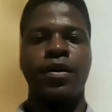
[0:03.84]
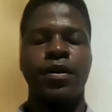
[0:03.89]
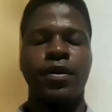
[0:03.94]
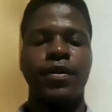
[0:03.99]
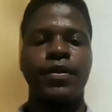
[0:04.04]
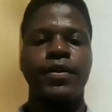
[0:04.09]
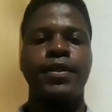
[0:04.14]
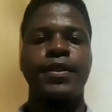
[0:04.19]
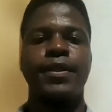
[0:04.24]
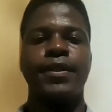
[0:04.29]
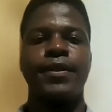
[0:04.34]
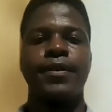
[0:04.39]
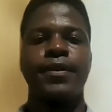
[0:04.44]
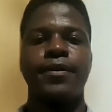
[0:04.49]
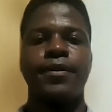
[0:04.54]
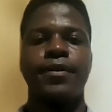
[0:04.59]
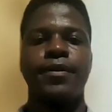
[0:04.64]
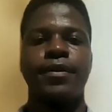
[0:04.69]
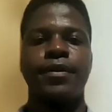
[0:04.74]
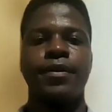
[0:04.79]
Good day.
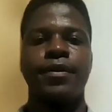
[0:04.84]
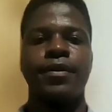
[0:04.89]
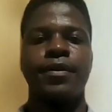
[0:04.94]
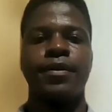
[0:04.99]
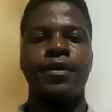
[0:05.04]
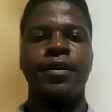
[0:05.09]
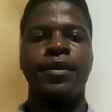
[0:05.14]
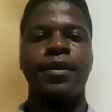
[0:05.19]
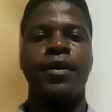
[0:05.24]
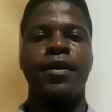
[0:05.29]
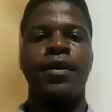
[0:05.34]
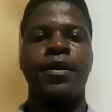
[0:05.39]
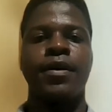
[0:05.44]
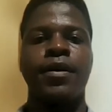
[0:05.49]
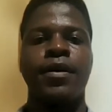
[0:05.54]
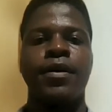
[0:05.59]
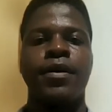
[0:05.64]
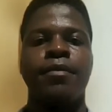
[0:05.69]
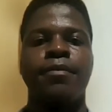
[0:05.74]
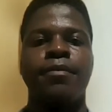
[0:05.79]

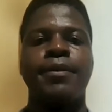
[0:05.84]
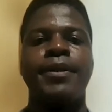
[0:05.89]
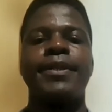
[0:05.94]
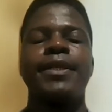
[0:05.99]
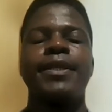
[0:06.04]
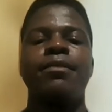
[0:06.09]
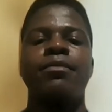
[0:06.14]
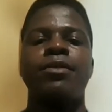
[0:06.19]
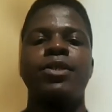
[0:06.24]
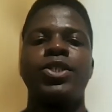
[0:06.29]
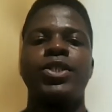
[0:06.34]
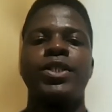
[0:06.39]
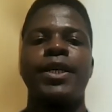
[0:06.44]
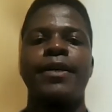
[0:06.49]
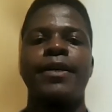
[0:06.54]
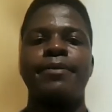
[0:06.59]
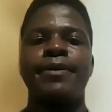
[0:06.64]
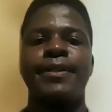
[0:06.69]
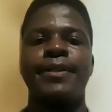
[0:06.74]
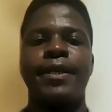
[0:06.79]
My name is
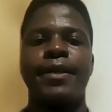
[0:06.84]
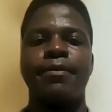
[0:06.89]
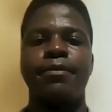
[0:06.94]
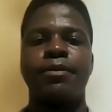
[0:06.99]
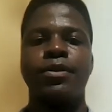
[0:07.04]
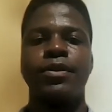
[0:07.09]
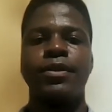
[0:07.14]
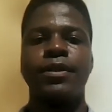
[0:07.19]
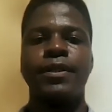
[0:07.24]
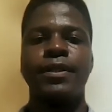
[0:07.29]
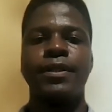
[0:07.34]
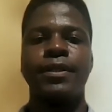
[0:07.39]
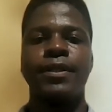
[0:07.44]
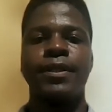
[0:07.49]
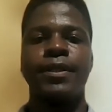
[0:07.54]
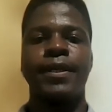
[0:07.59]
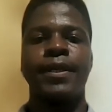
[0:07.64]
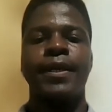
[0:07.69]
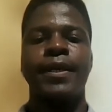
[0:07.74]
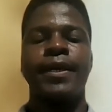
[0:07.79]
Shaim Simon,
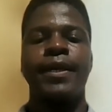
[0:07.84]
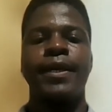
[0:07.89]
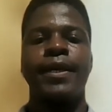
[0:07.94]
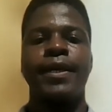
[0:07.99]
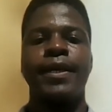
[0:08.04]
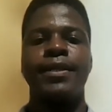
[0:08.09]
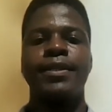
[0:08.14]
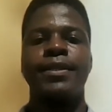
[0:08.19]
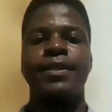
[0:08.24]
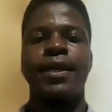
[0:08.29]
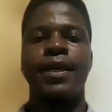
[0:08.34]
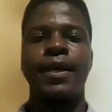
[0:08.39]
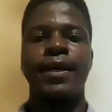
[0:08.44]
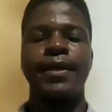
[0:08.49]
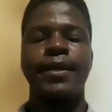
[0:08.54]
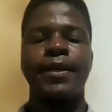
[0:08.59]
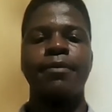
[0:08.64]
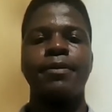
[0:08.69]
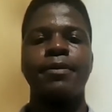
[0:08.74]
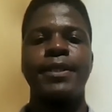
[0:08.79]
and
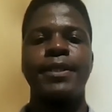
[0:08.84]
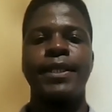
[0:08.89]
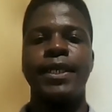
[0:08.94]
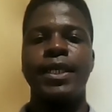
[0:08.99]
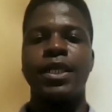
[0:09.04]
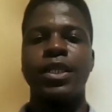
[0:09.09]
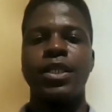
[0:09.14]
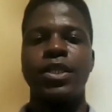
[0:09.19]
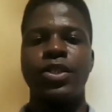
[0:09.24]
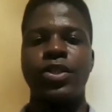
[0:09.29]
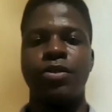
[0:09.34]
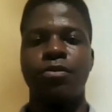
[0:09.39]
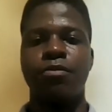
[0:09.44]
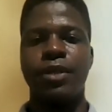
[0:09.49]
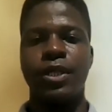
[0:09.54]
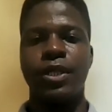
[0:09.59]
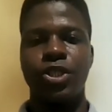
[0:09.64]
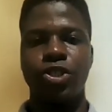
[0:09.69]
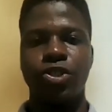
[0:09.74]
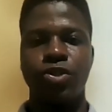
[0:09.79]
I am an English
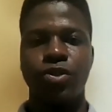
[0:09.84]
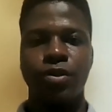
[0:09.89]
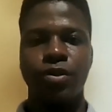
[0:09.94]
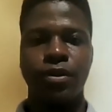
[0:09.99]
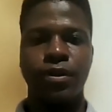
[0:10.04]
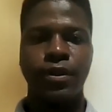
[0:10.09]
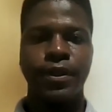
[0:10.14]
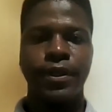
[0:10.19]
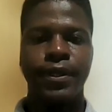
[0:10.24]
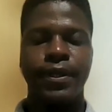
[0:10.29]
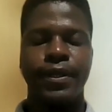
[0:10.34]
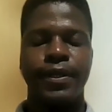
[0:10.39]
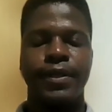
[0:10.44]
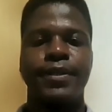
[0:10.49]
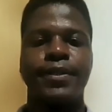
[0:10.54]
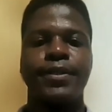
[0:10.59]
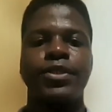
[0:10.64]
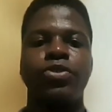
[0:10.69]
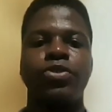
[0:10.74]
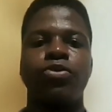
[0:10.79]
major at
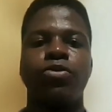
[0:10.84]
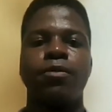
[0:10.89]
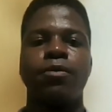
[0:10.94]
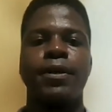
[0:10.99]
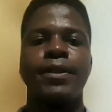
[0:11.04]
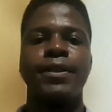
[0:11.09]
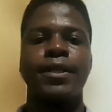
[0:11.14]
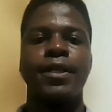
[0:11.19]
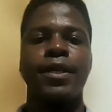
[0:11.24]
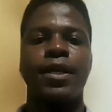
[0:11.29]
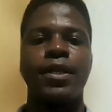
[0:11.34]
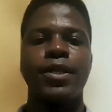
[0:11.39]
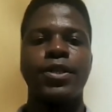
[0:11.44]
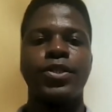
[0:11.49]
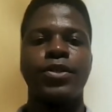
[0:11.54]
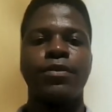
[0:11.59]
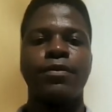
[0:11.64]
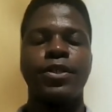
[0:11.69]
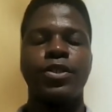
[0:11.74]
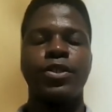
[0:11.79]
the Sierra Potter
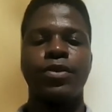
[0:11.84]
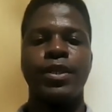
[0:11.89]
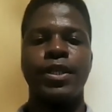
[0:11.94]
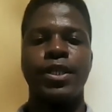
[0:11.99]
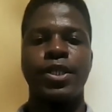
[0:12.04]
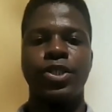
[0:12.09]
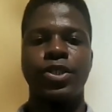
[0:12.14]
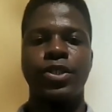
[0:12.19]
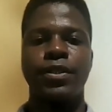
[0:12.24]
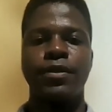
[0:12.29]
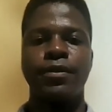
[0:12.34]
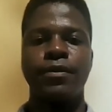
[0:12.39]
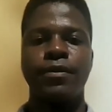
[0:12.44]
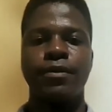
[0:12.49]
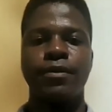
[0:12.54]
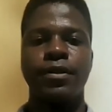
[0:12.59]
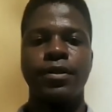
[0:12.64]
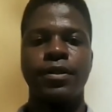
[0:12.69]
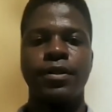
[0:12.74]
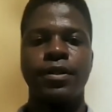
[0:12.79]
College of Education,
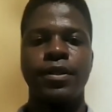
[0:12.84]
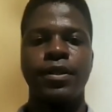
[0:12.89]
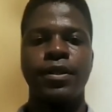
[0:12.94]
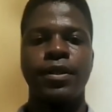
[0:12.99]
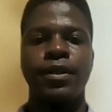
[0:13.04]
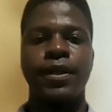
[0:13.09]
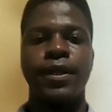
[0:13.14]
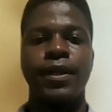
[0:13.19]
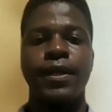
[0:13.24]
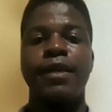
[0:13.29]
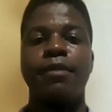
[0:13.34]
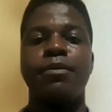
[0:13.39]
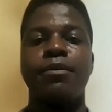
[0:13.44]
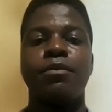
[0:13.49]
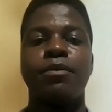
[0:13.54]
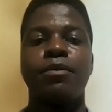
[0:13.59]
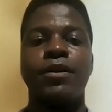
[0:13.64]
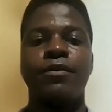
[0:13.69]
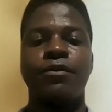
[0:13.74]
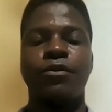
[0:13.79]
and I'm
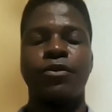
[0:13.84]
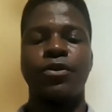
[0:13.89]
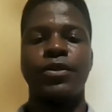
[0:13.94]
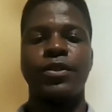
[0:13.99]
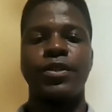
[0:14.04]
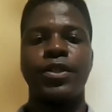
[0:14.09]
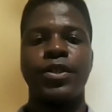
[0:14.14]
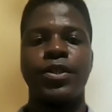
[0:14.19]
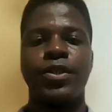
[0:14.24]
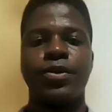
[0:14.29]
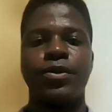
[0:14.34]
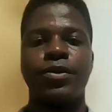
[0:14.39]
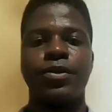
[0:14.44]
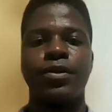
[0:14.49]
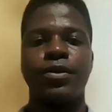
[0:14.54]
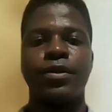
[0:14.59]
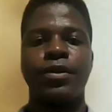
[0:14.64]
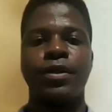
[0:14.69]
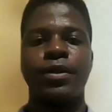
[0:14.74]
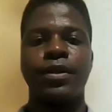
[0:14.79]
in my first year
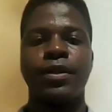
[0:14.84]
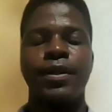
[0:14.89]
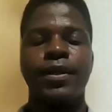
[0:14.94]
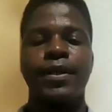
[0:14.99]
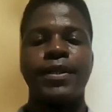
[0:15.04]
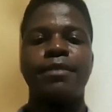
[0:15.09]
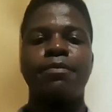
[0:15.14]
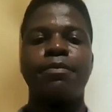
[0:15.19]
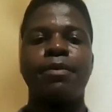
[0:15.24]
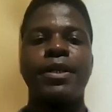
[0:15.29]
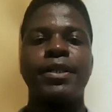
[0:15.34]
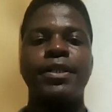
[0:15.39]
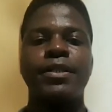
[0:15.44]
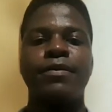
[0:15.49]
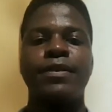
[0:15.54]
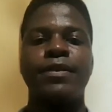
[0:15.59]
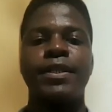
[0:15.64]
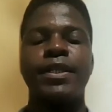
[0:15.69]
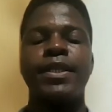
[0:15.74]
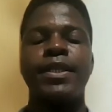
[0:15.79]
as part
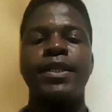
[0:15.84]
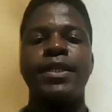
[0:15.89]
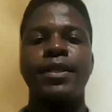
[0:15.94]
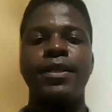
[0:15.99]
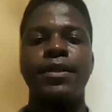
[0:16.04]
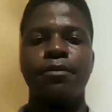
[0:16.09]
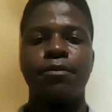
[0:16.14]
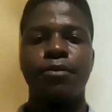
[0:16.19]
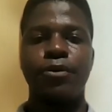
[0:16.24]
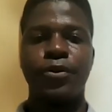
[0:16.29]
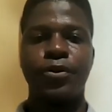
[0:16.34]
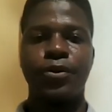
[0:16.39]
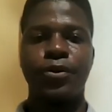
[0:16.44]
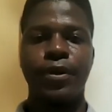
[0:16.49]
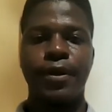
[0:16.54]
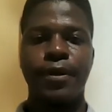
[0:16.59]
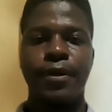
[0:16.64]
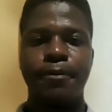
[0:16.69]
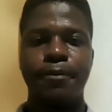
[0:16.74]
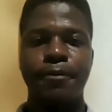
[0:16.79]
of the AD
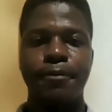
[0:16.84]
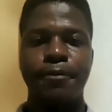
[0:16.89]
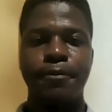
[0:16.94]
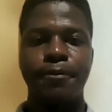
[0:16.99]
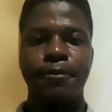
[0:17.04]
program.